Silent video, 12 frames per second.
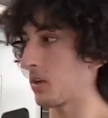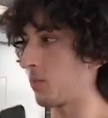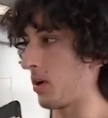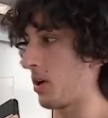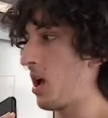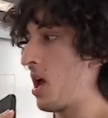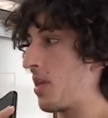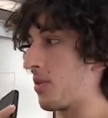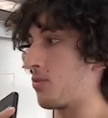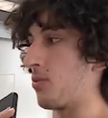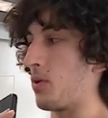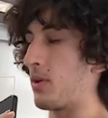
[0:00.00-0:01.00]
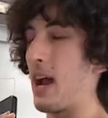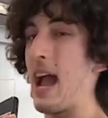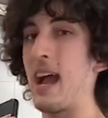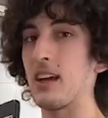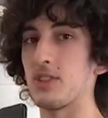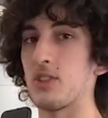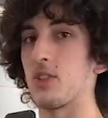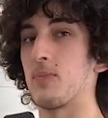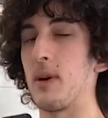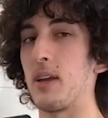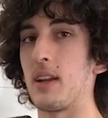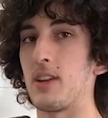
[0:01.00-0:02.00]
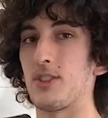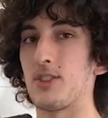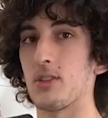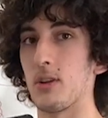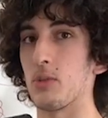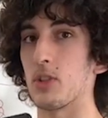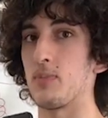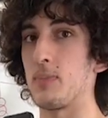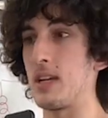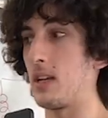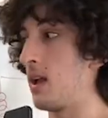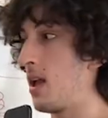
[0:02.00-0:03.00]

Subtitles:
where the rotor has to spin at a slower speed